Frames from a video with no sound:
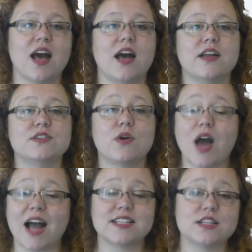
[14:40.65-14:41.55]
and
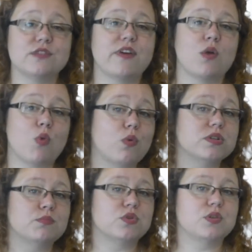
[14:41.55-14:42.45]
identify what
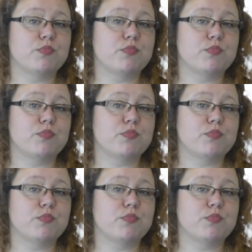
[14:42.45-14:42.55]
was most